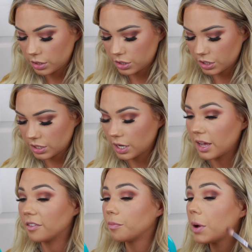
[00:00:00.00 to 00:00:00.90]
just to
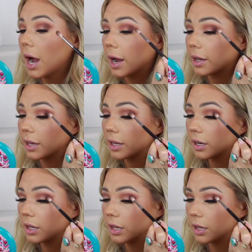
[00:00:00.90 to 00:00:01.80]
kind of pack
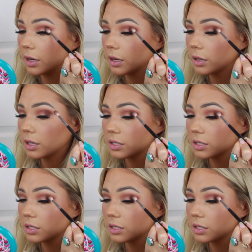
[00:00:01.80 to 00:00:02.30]
it in.